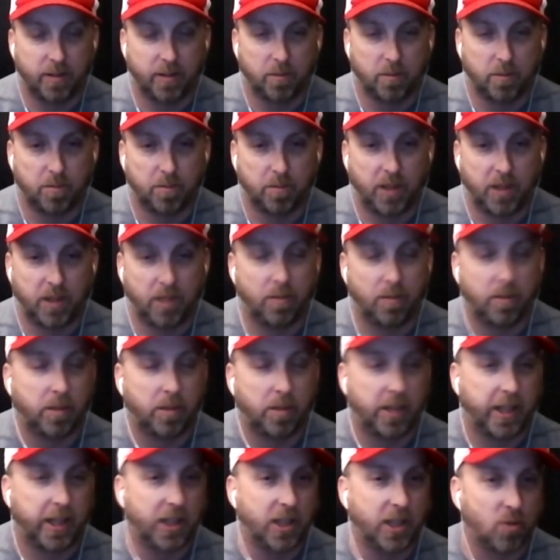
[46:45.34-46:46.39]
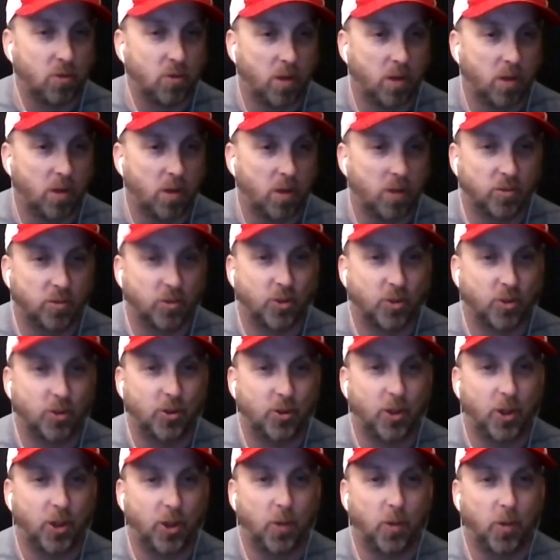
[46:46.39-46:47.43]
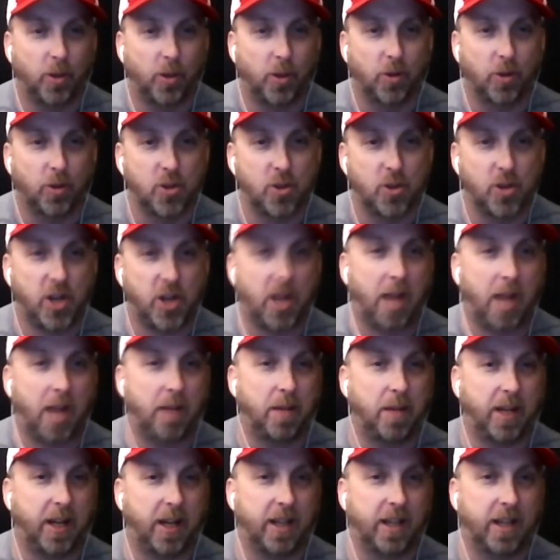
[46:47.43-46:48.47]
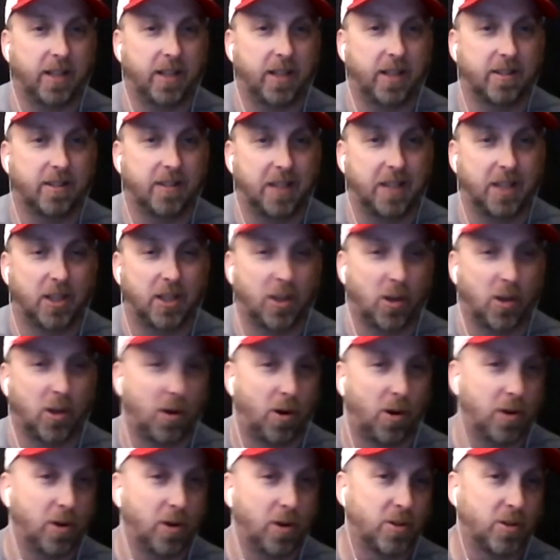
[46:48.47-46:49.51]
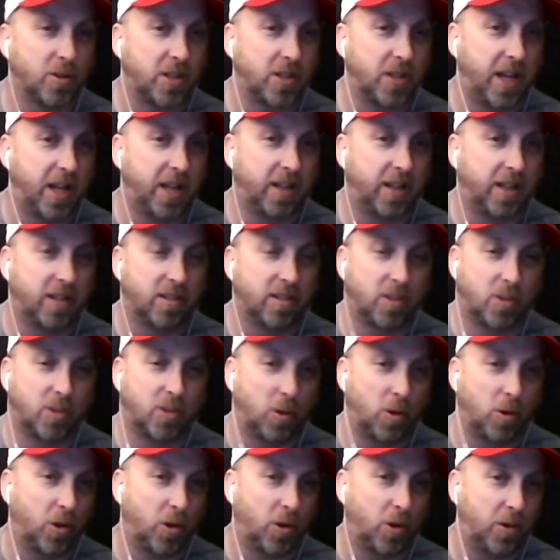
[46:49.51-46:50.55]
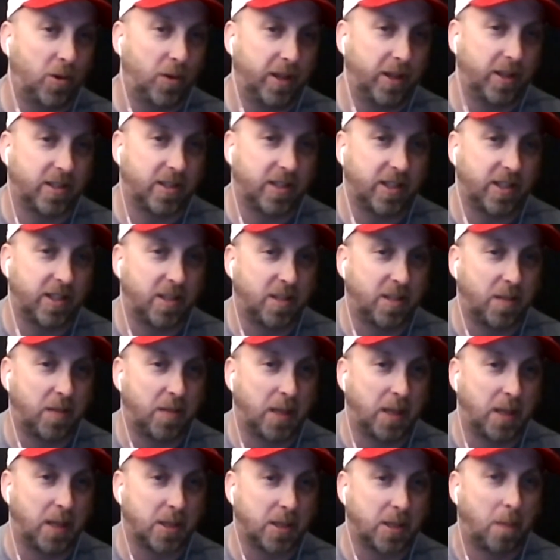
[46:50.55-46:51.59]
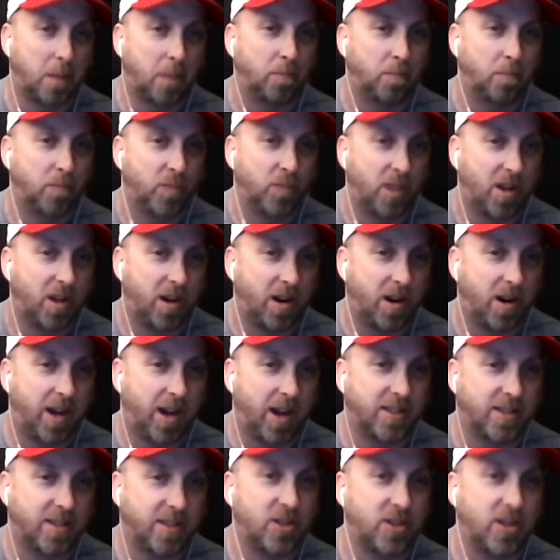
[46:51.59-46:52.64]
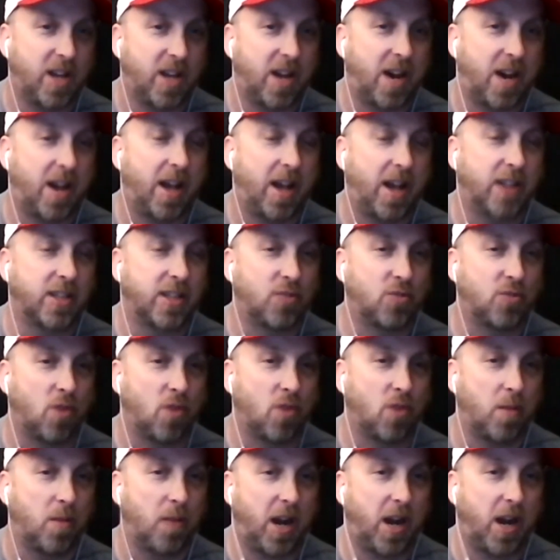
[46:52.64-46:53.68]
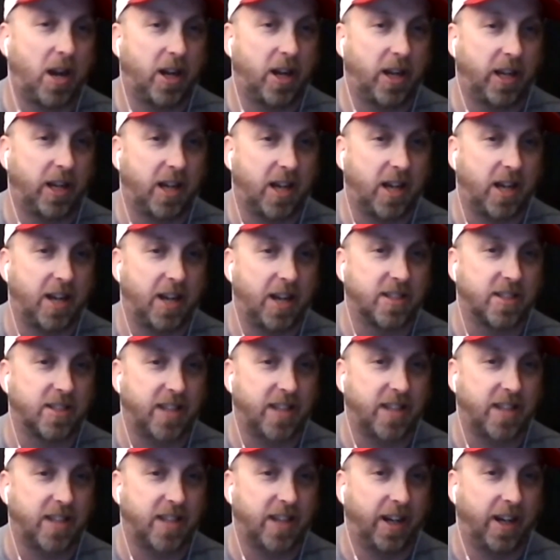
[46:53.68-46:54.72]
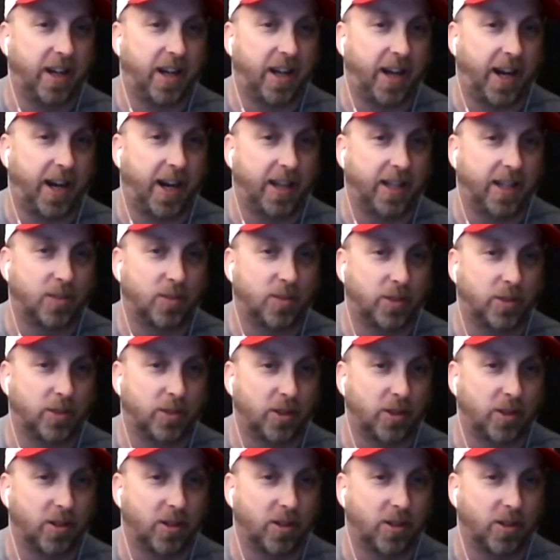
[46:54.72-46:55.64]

even playing the drums, when you're jamming and the guitars, they can solo, and sometimes it's all right. How as a drummer, how do you kind of stay engaged when you're